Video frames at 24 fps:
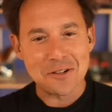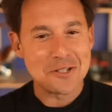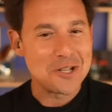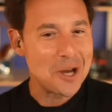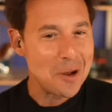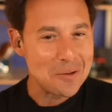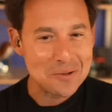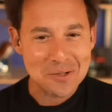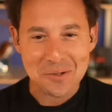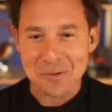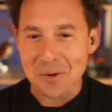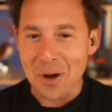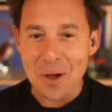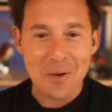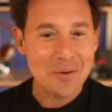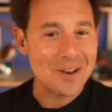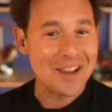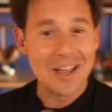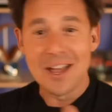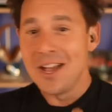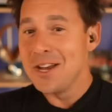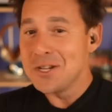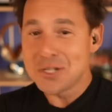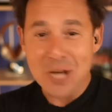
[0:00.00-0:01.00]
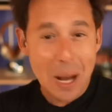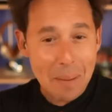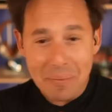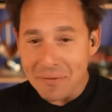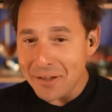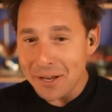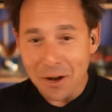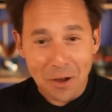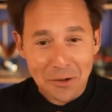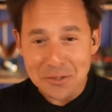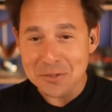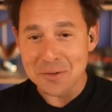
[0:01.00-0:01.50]
Jones Road,
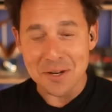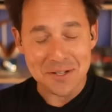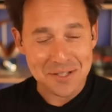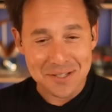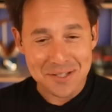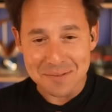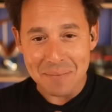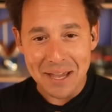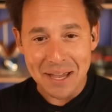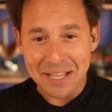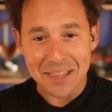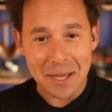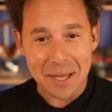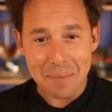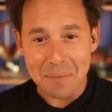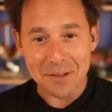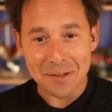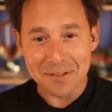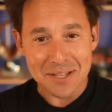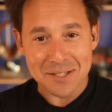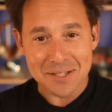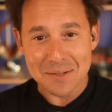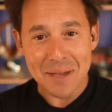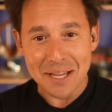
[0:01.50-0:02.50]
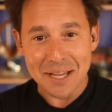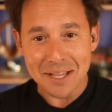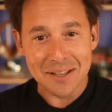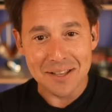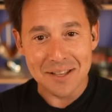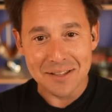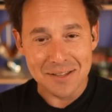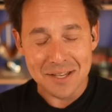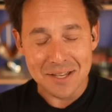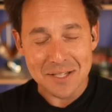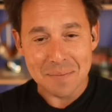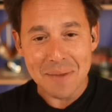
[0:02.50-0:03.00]
Shopify also doesn't make
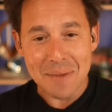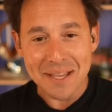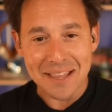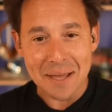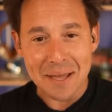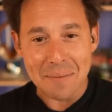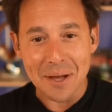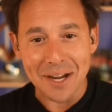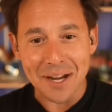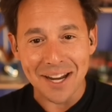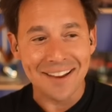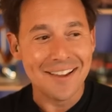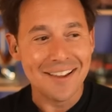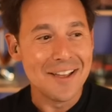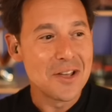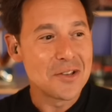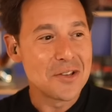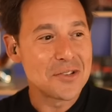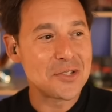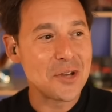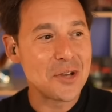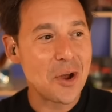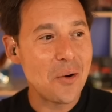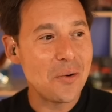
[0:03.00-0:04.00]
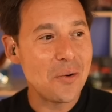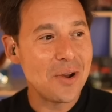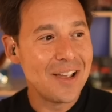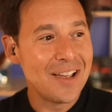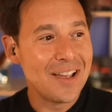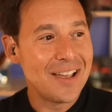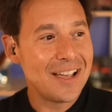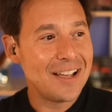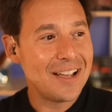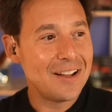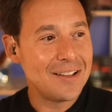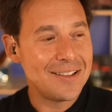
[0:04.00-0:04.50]
that money. So
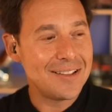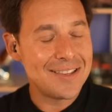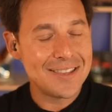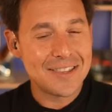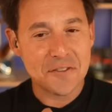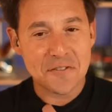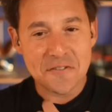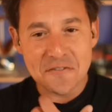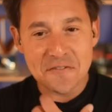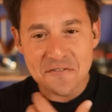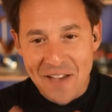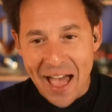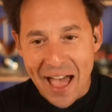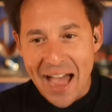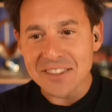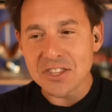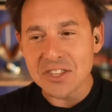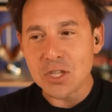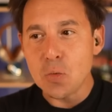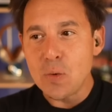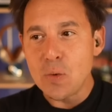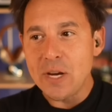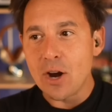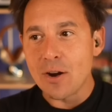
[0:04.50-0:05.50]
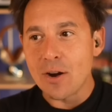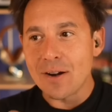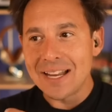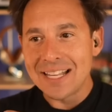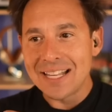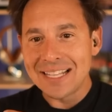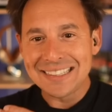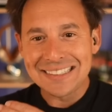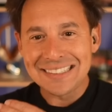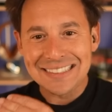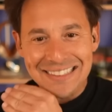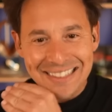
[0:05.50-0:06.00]
the fact that we are
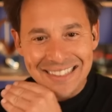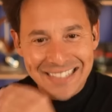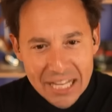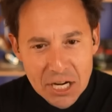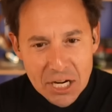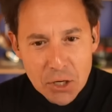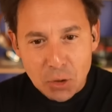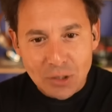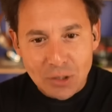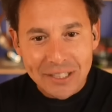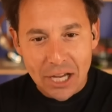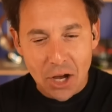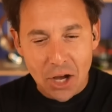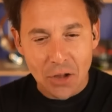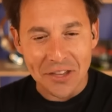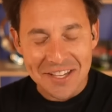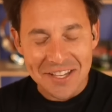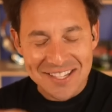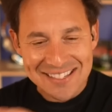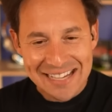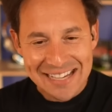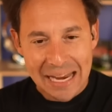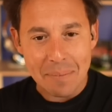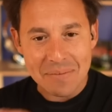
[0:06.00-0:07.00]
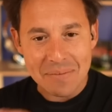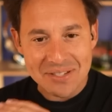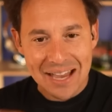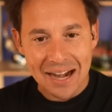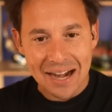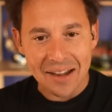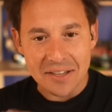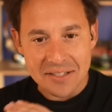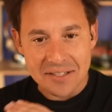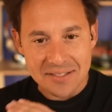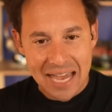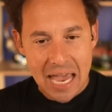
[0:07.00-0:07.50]
literally on the same side
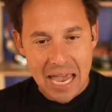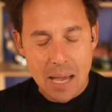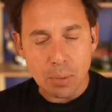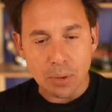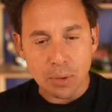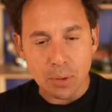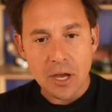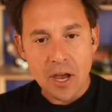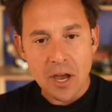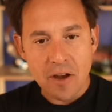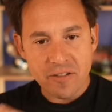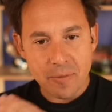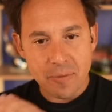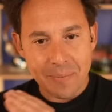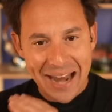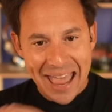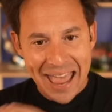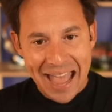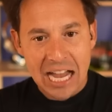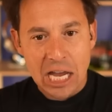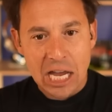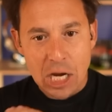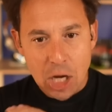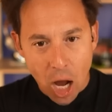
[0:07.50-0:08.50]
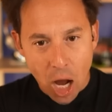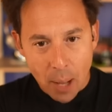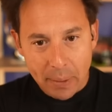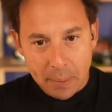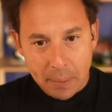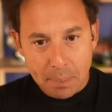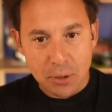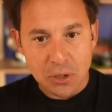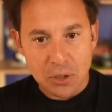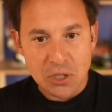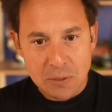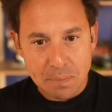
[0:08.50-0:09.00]
of the table from an economic
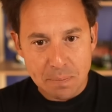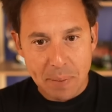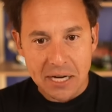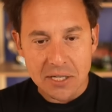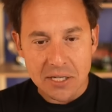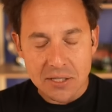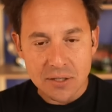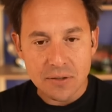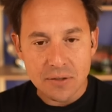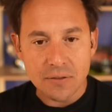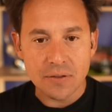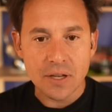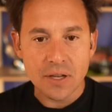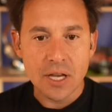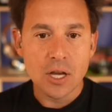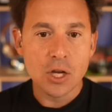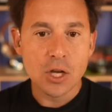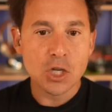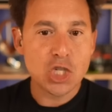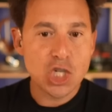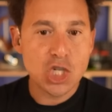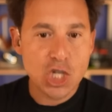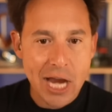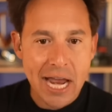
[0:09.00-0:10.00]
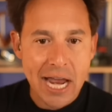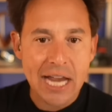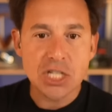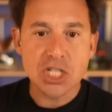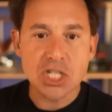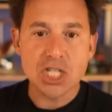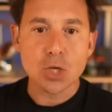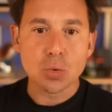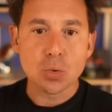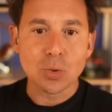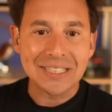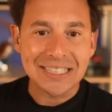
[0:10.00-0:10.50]
perspective changes
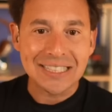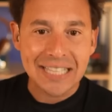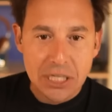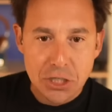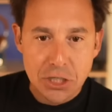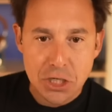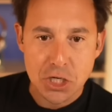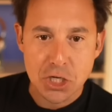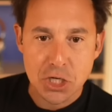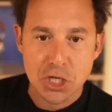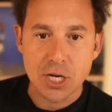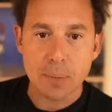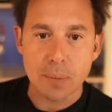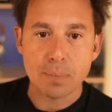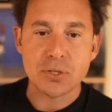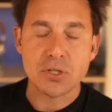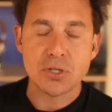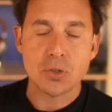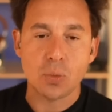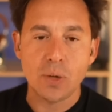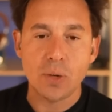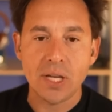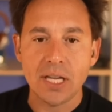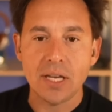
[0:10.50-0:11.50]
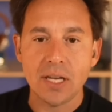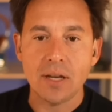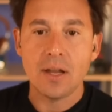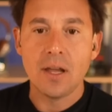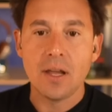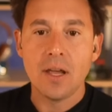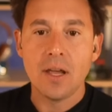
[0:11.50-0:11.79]
the relationship between